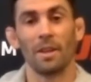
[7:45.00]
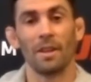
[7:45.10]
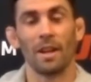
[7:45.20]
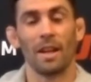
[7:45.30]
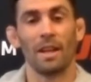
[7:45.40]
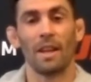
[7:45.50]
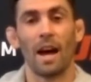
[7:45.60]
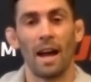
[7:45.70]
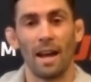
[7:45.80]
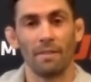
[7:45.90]
go in there and
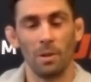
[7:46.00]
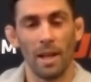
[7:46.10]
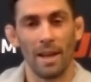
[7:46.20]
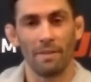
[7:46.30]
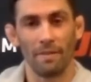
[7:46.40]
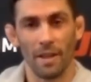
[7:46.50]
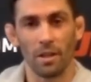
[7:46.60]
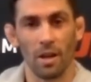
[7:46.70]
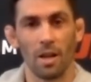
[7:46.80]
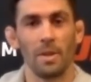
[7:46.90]
not have you lay a
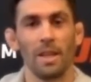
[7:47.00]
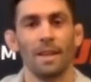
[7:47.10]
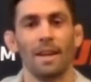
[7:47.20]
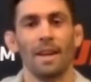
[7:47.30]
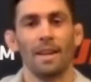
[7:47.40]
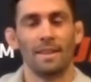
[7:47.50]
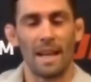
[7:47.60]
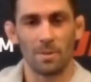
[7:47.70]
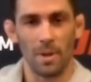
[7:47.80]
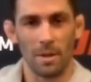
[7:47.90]
finger on me,
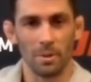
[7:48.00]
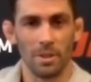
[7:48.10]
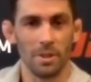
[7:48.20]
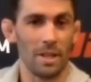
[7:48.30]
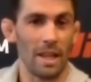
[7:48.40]
that's what I will do.